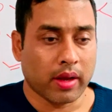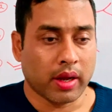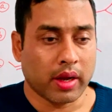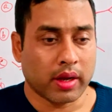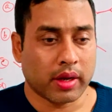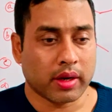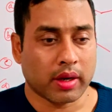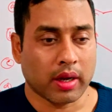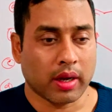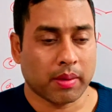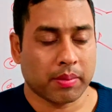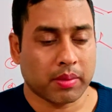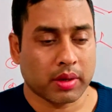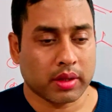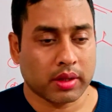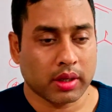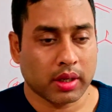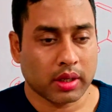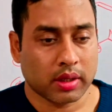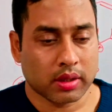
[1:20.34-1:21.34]
and
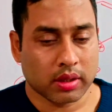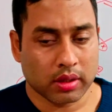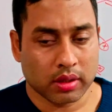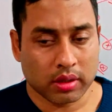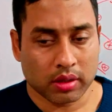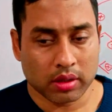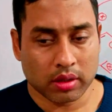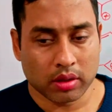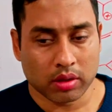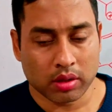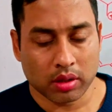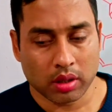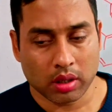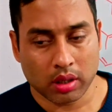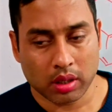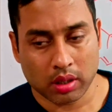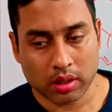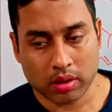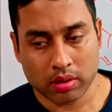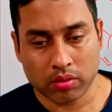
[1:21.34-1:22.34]
after that
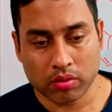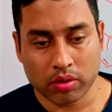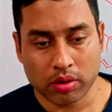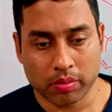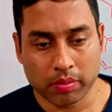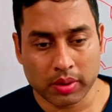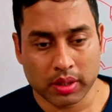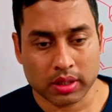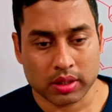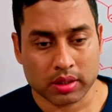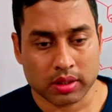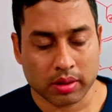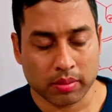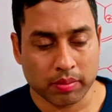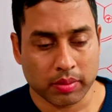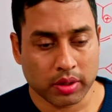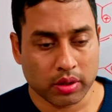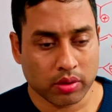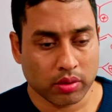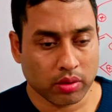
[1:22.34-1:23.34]
we'll make
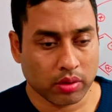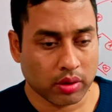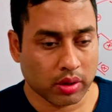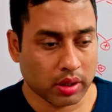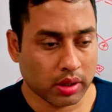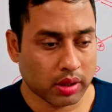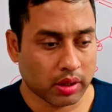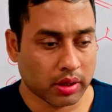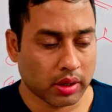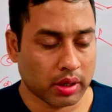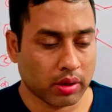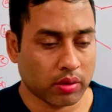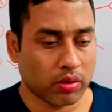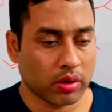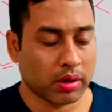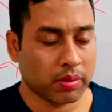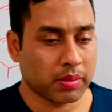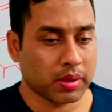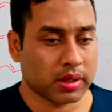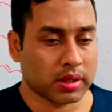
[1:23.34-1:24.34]
some video in
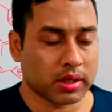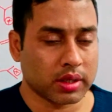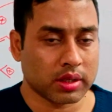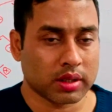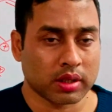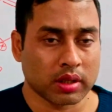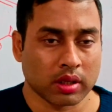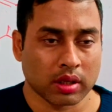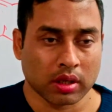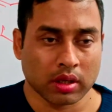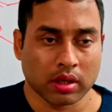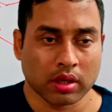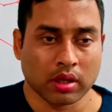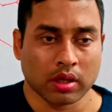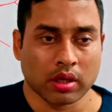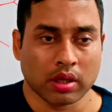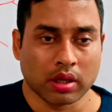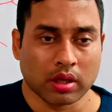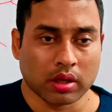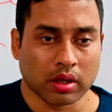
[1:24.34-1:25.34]
regular basis.
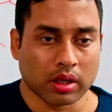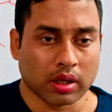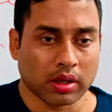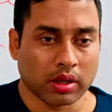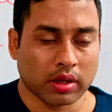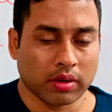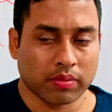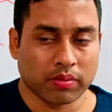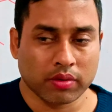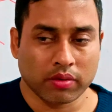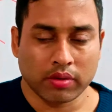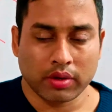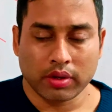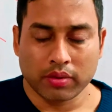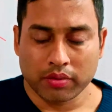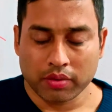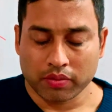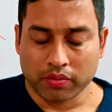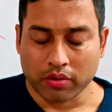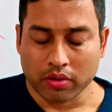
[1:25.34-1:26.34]
If
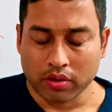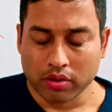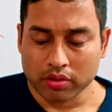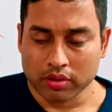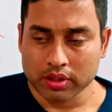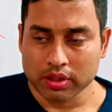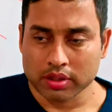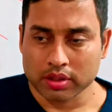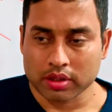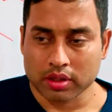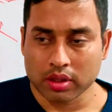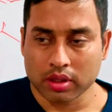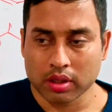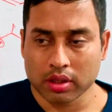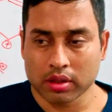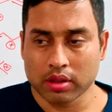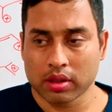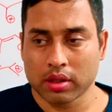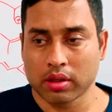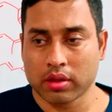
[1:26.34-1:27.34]
you follow this
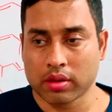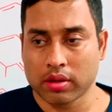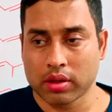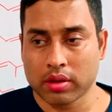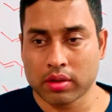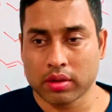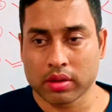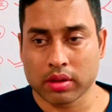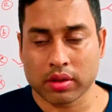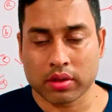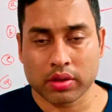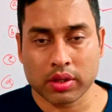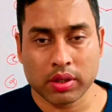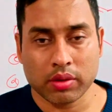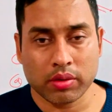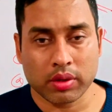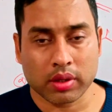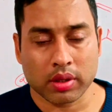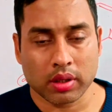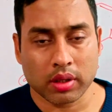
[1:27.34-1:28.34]
the
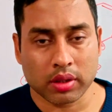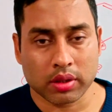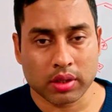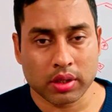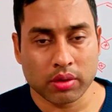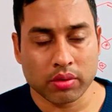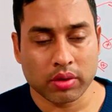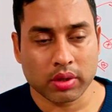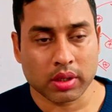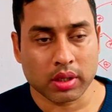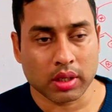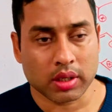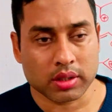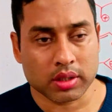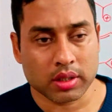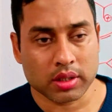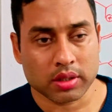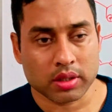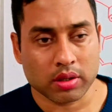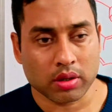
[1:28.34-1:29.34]
3 week
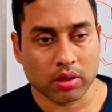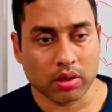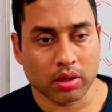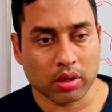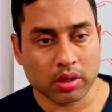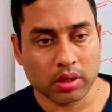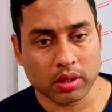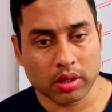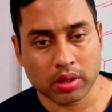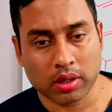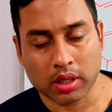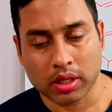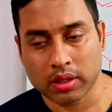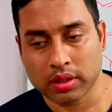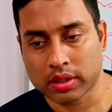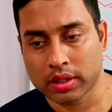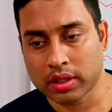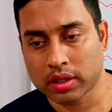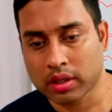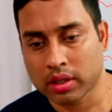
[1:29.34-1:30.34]
classes, I
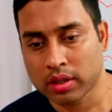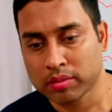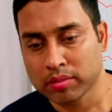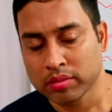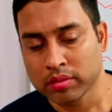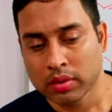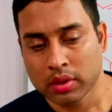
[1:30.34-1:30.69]
think